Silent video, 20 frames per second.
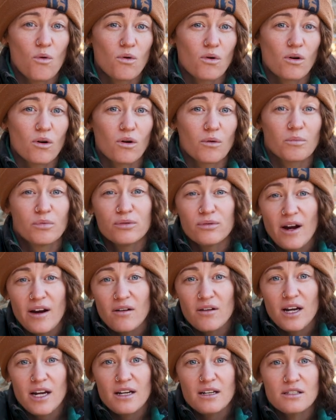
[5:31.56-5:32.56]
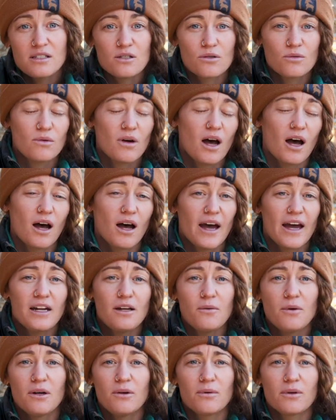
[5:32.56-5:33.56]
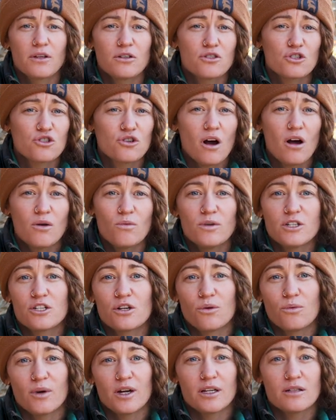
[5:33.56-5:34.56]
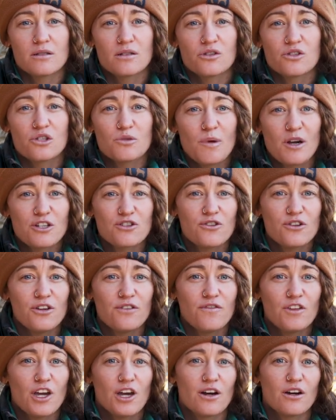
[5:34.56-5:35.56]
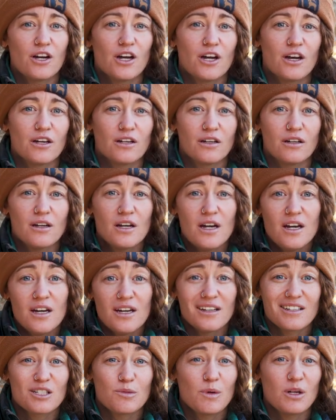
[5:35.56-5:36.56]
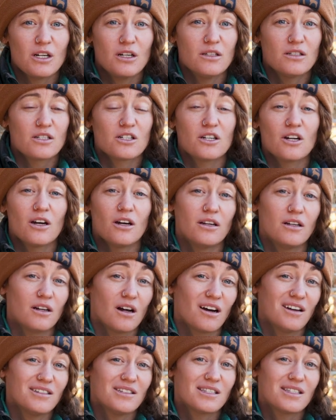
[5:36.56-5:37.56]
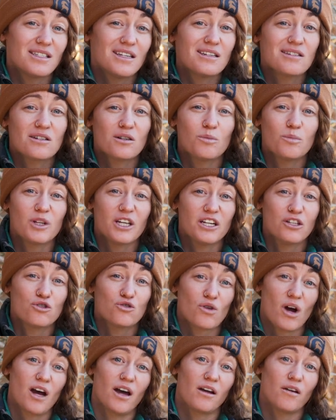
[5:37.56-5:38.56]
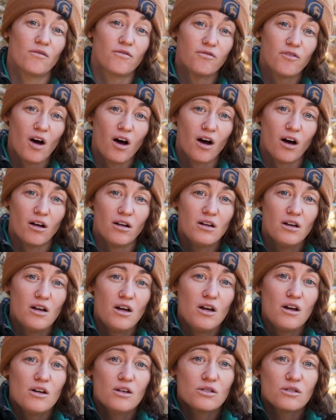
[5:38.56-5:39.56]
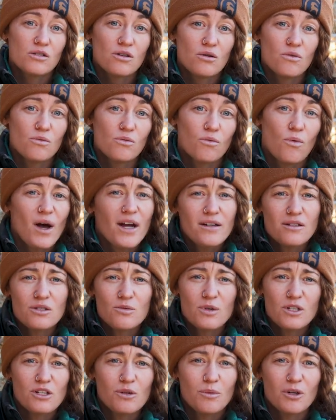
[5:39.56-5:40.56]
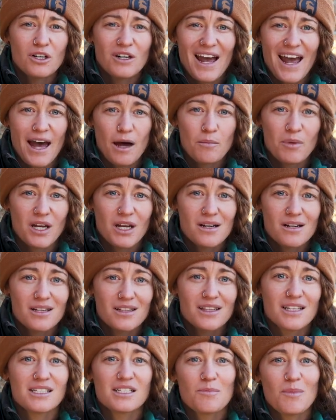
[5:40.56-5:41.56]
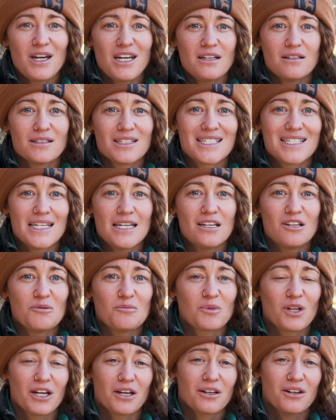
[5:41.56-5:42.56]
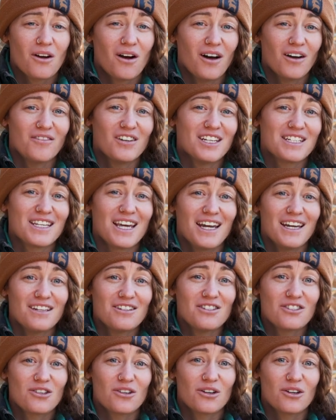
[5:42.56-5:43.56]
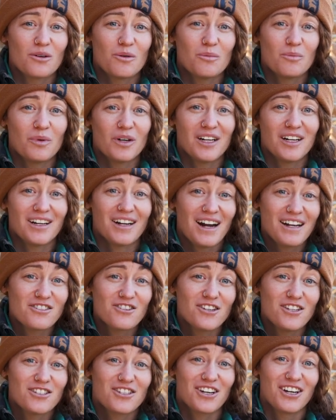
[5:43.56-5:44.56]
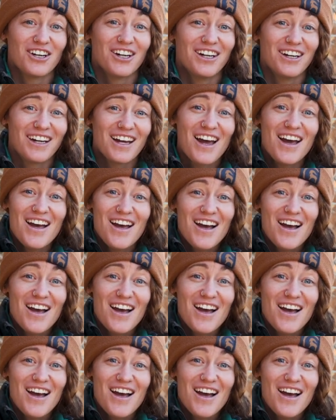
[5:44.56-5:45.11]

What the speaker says: or prairies, anywhere where there's strong winter winds, especially if the area experienced an unseasonably dry fall. So why does winter burn happen? This might seem like an obvious answer, but it actually took